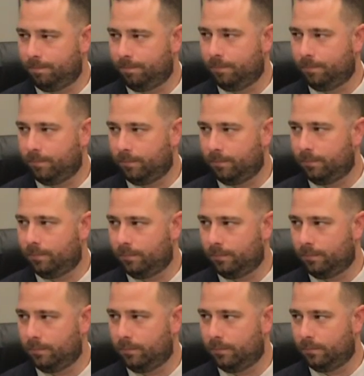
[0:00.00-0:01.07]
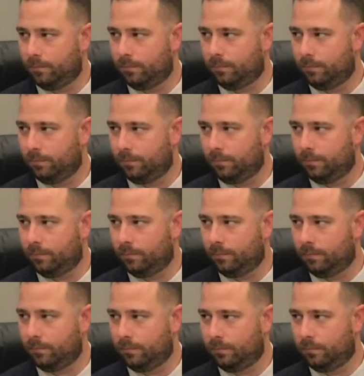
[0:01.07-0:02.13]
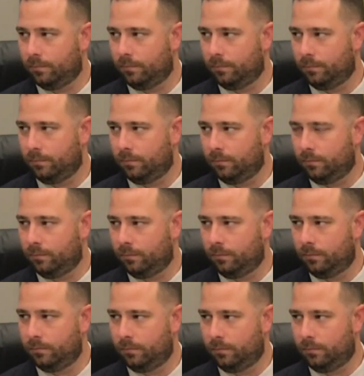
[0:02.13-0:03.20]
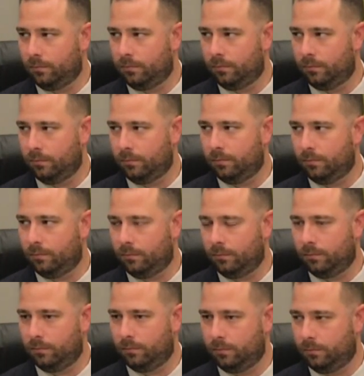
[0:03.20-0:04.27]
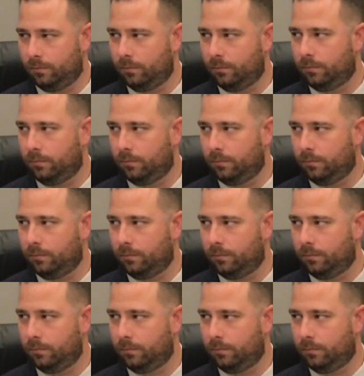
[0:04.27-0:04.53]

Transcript: No words are spoken by the person on screen.